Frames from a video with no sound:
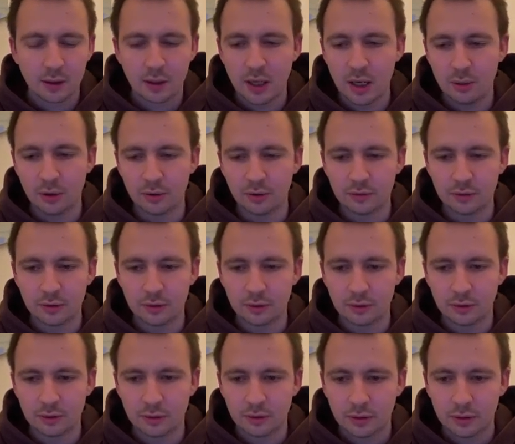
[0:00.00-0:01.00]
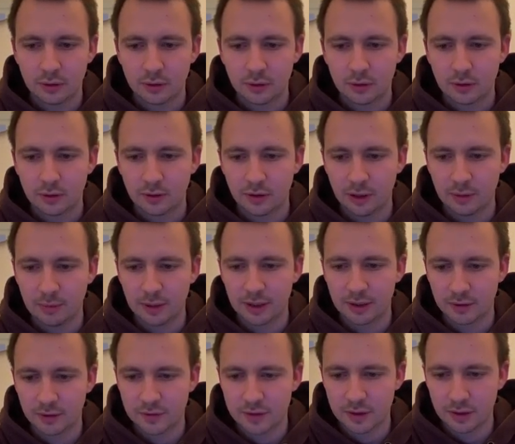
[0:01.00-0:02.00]
However, they
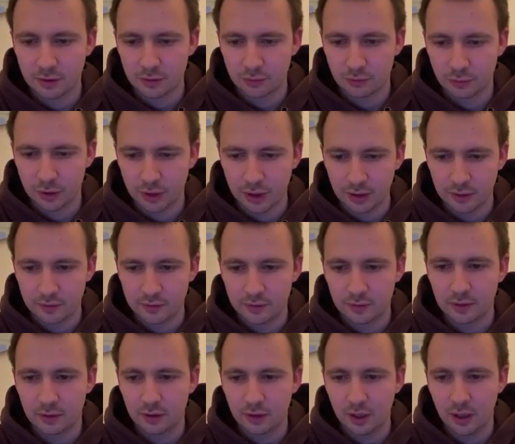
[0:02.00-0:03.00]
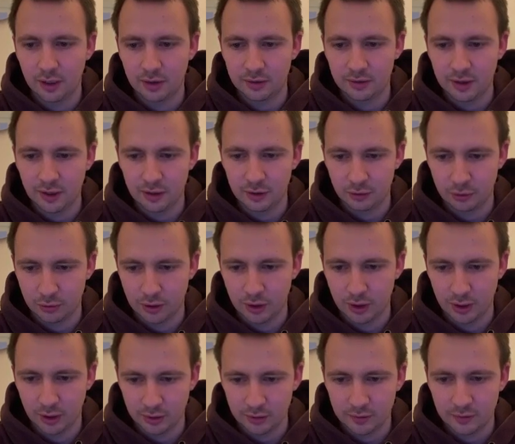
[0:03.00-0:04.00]
might have seen through that and take your
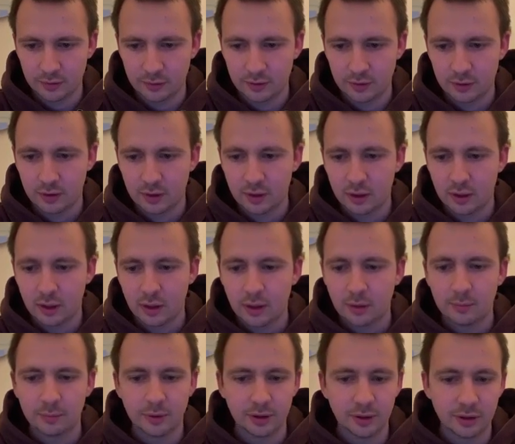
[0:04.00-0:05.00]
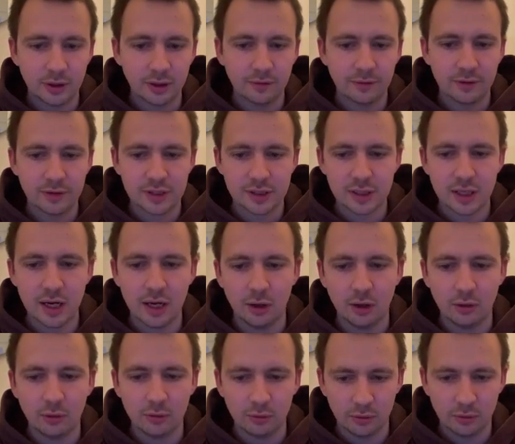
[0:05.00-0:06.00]
knight. But the difference
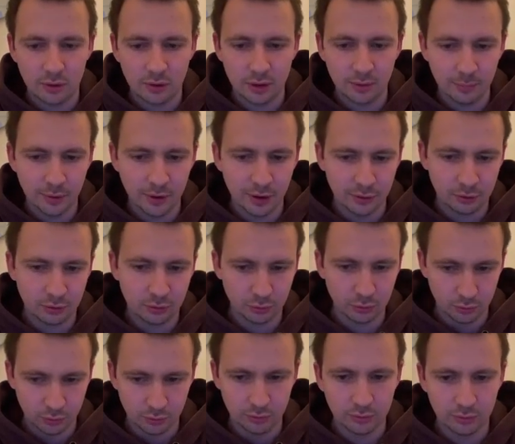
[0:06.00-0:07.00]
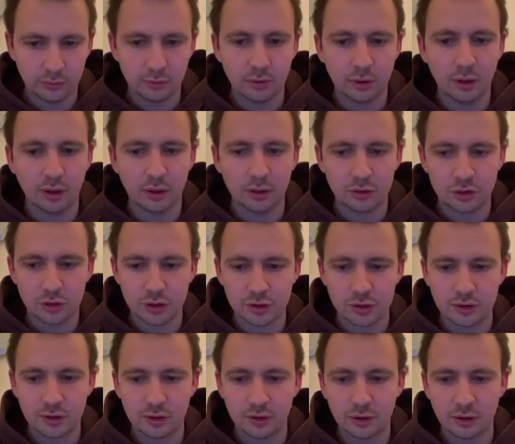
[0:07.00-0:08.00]
now, compared to
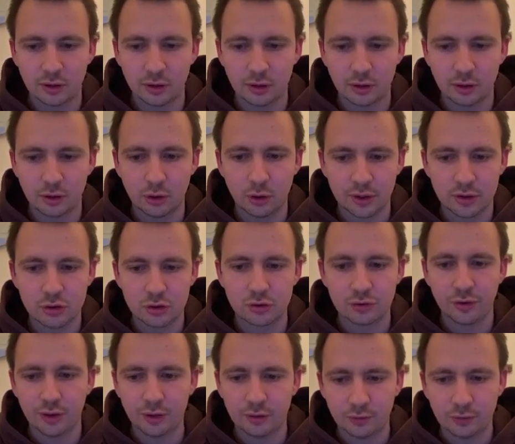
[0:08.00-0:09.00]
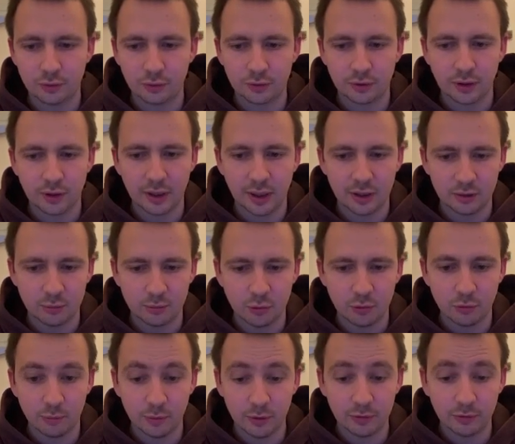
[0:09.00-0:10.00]
just going straight for the knight
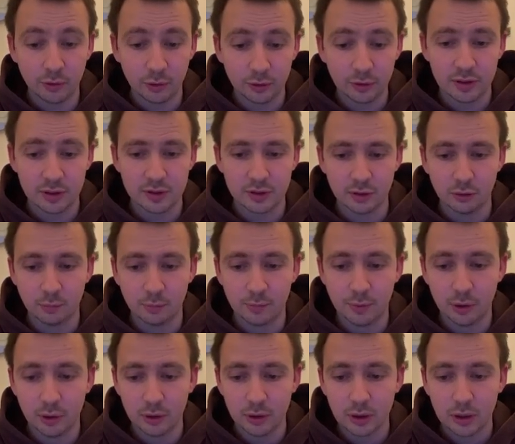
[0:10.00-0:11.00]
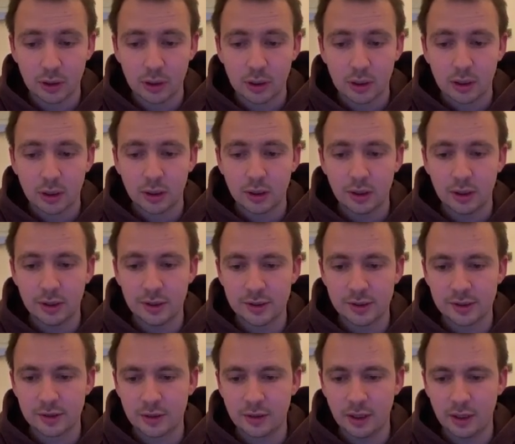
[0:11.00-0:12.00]
move before this little pawn,
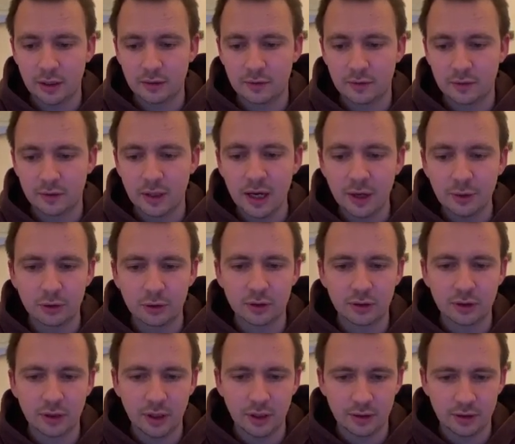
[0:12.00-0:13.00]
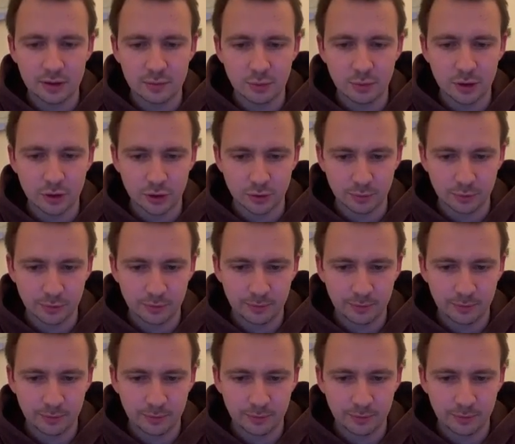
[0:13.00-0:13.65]
is that now you can take this bishop.